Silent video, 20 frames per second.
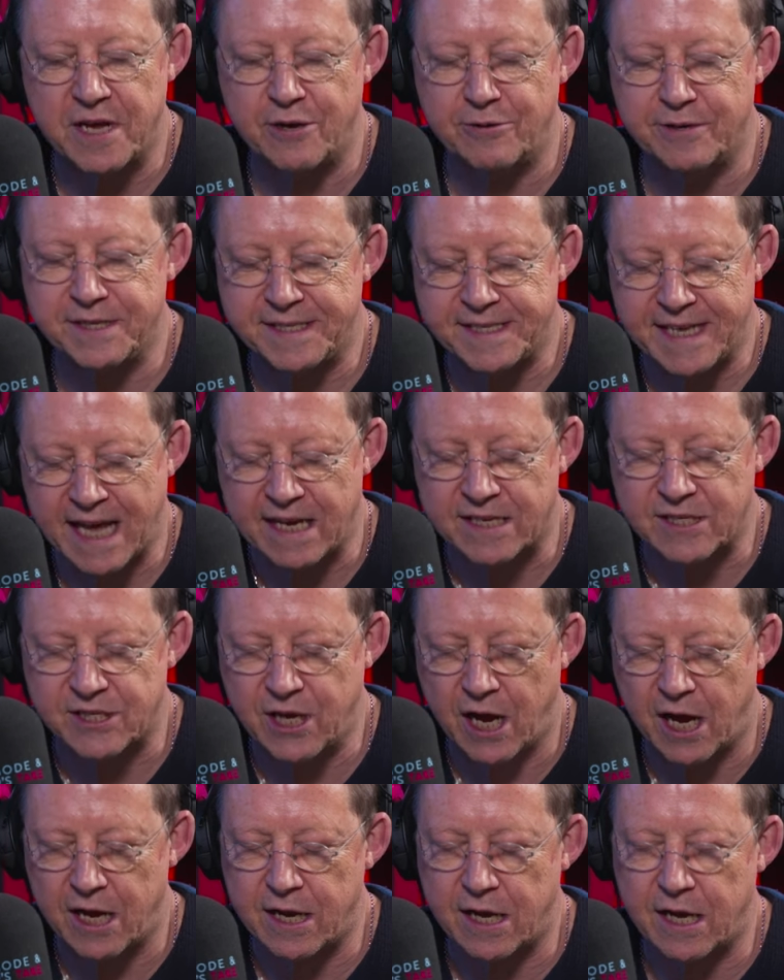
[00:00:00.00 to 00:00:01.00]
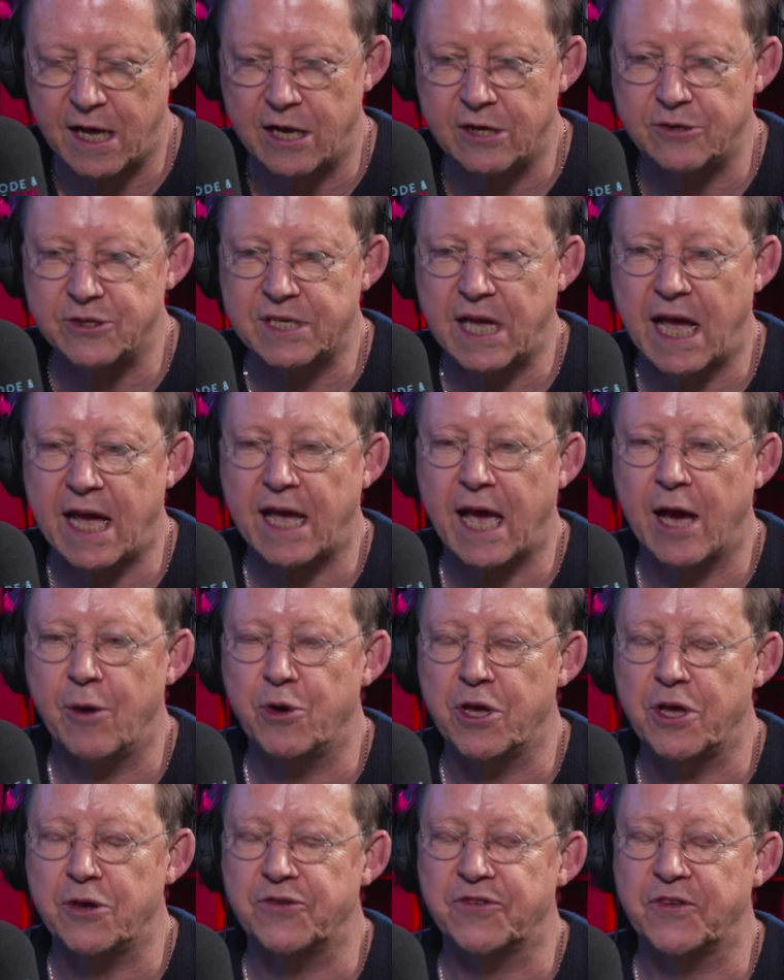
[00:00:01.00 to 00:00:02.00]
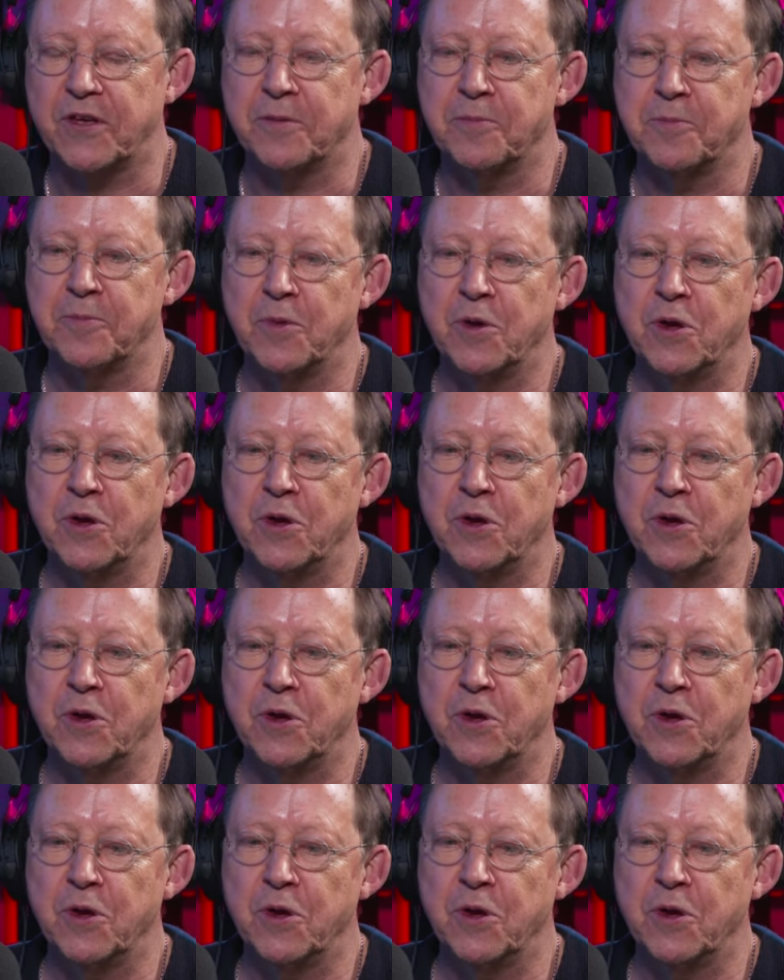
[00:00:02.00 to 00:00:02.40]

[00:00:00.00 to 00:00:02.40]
who is Zack Snyder. Hello, Zack. How are you, sir?